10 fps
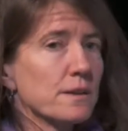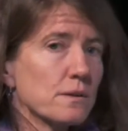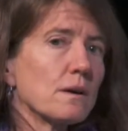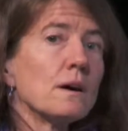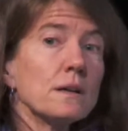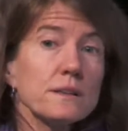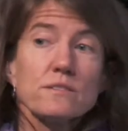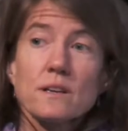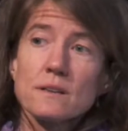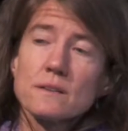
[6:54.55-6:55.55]
there are all
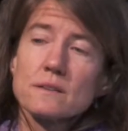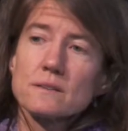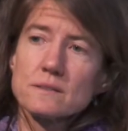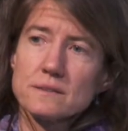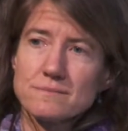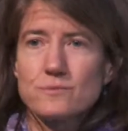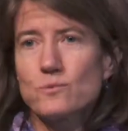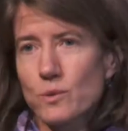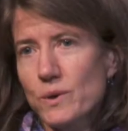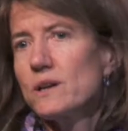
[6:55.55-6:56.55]
these other
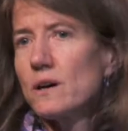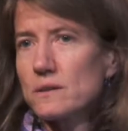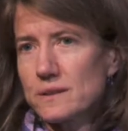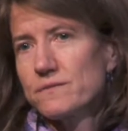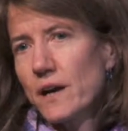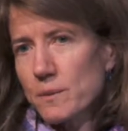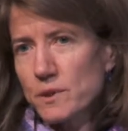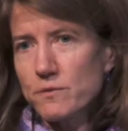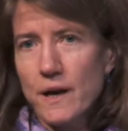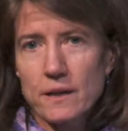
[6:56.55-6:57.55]
what we call
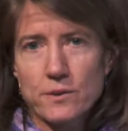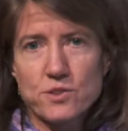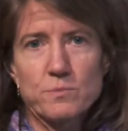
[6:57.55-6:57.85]
environmental factors,